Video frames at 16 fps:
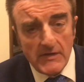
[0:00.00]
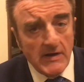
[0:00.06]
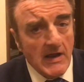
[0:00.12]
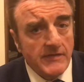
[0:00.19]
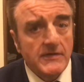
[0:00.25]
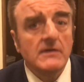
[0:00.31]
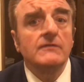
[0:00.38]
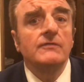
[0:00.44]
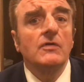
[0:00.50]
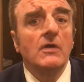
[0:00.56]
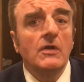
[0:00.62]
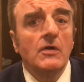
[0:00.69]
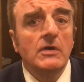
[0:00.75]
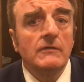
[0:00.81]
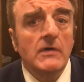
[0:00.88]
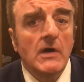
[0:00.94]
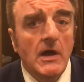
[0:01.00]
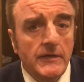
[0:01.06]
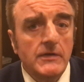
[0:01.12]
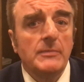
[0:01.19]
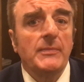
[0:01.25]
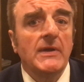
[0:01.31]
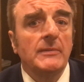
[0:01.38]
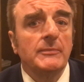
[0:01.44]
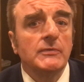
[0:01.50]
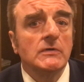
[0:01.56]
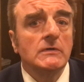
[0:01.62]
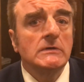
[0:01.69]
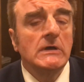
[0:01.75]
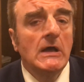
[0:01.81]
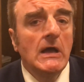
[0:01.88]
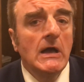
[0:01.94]
and I think for a lot of other
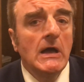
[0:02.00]
people,